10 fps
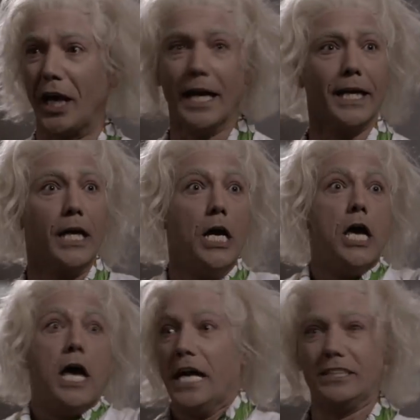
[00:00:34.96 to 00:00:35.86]
think
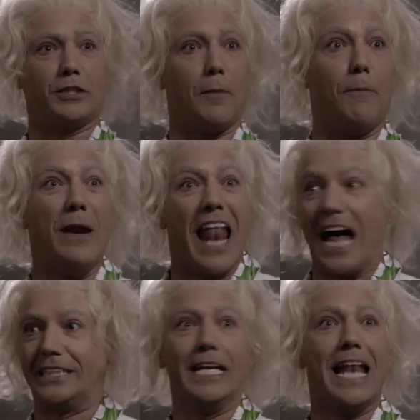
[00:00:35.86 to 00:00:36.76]
is the
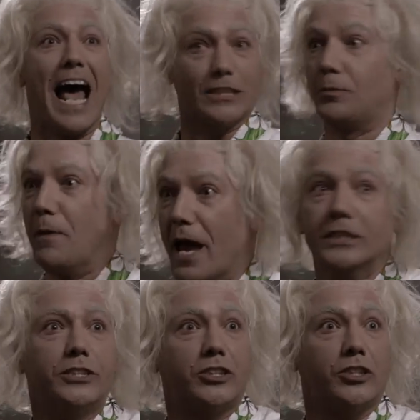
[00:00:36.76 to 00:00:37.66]
bloody
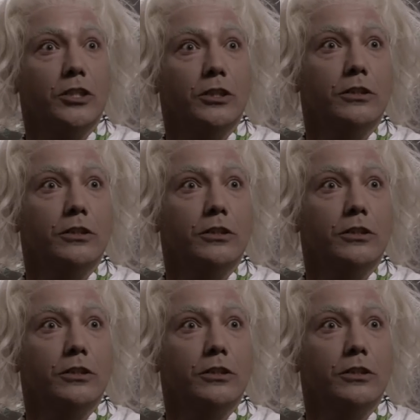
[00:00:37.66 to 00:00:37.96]
lesbians?